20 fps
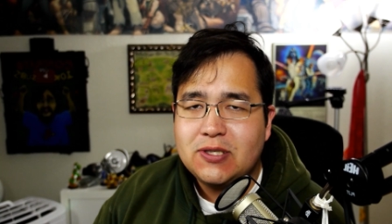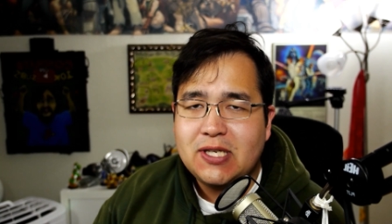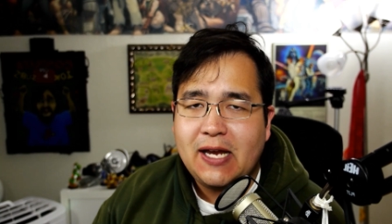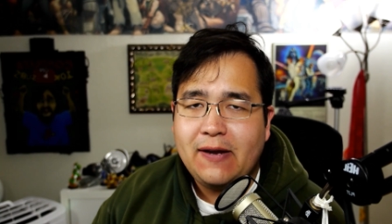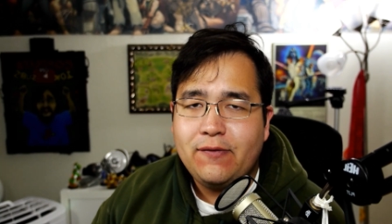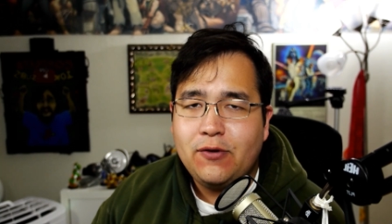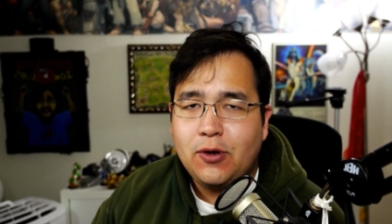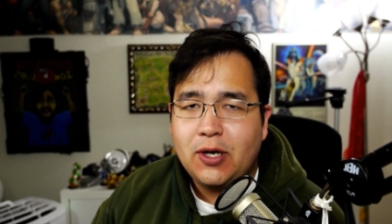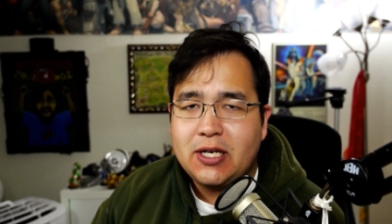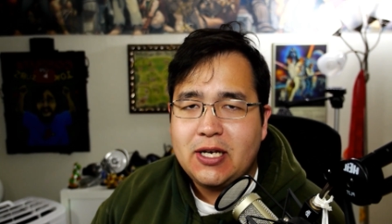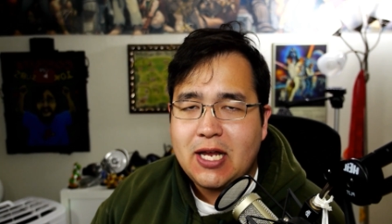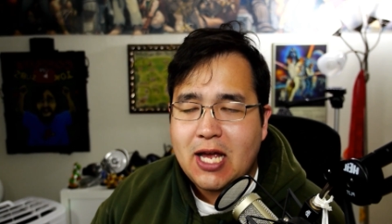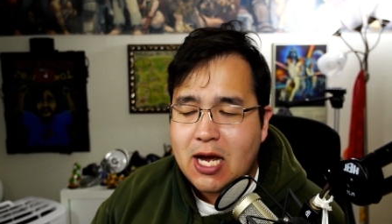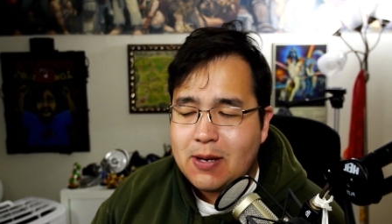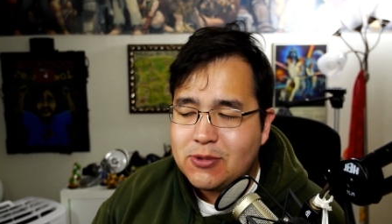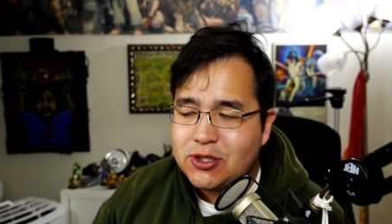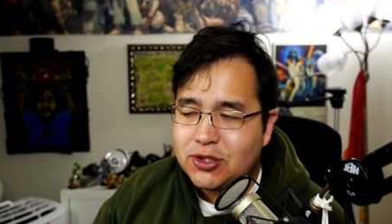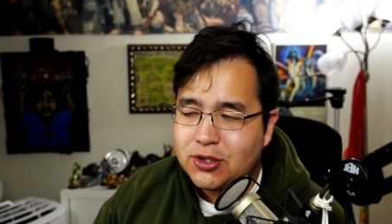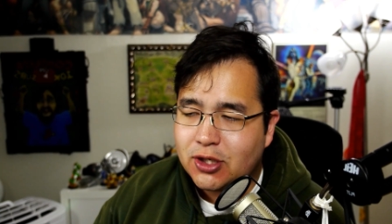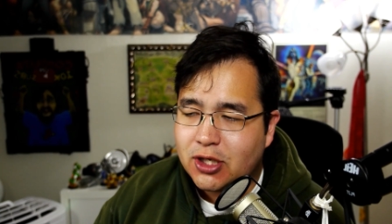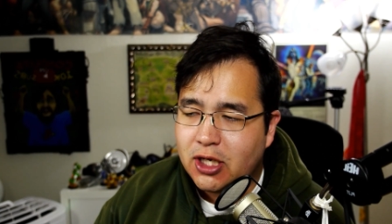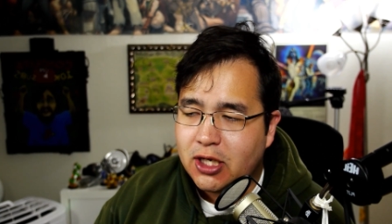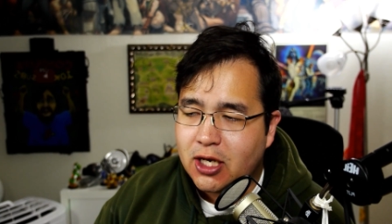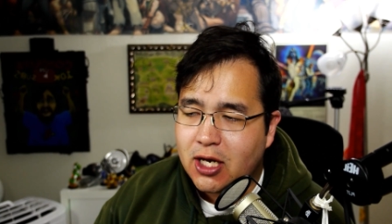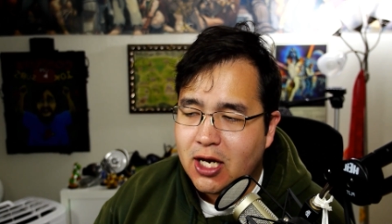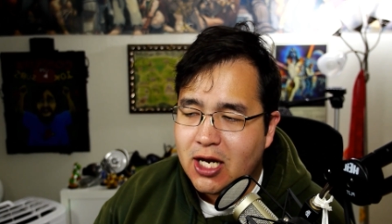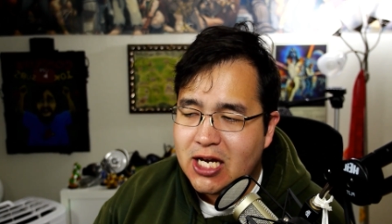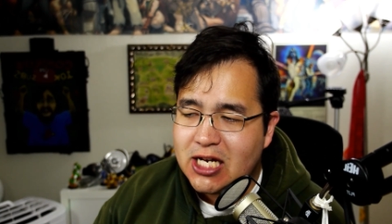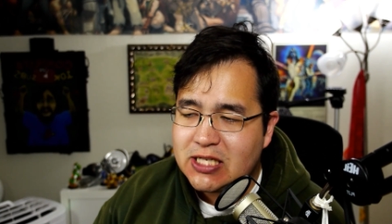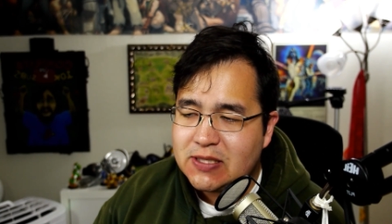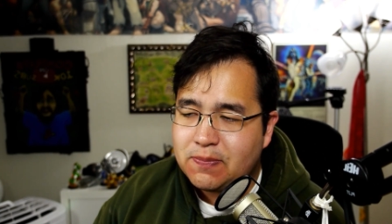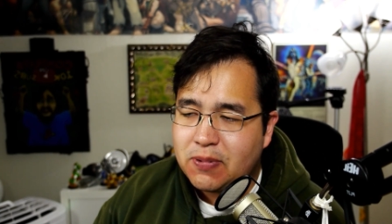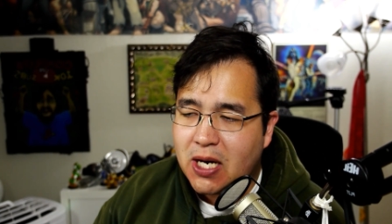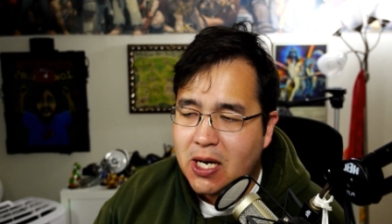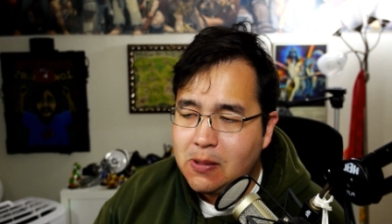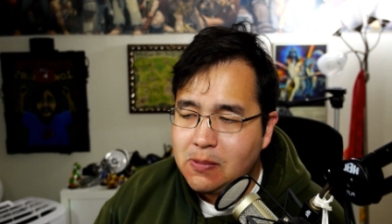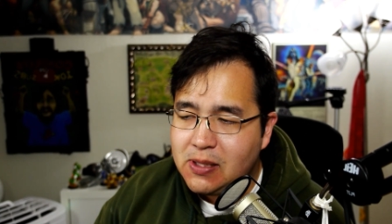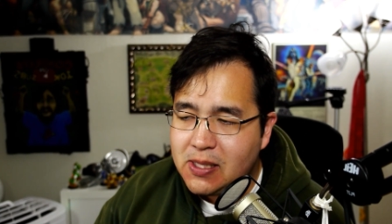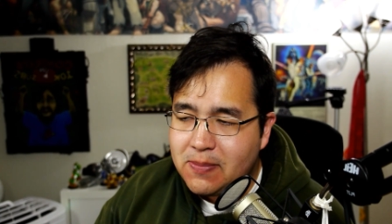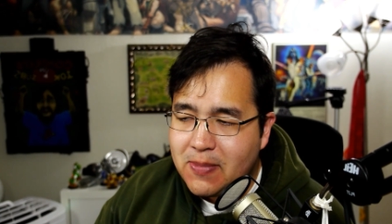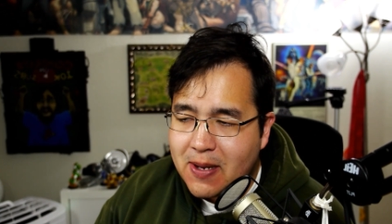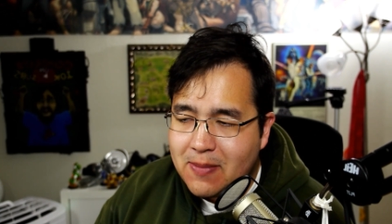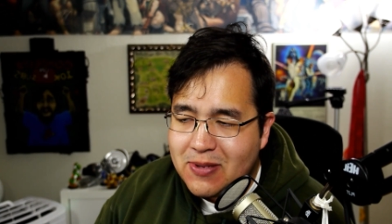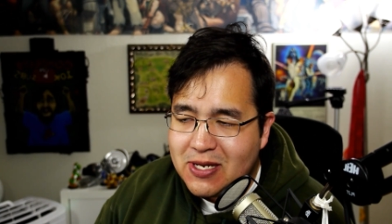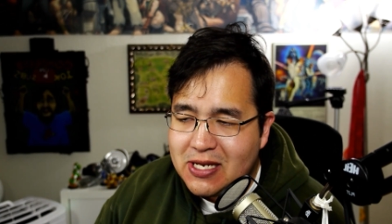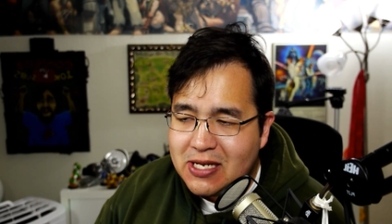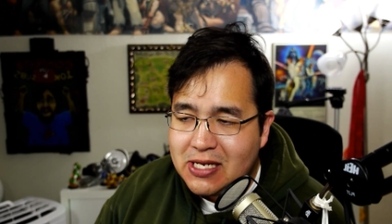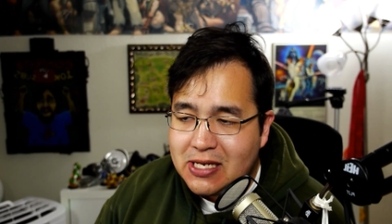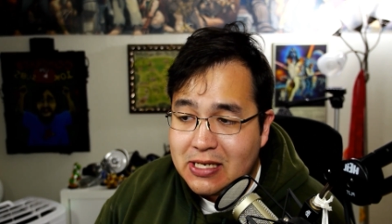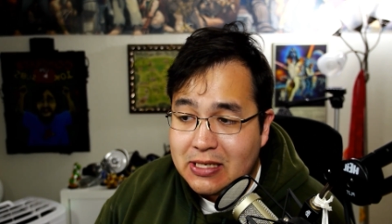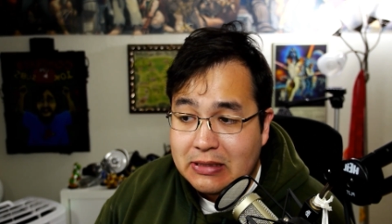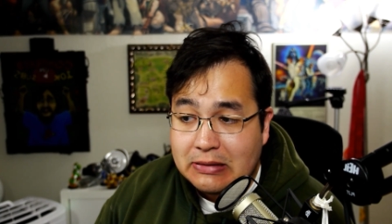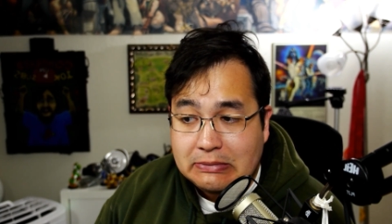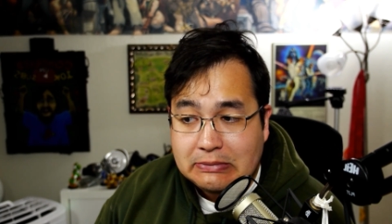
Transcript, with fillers: I have no idea how much they're going to cost. Probably maybe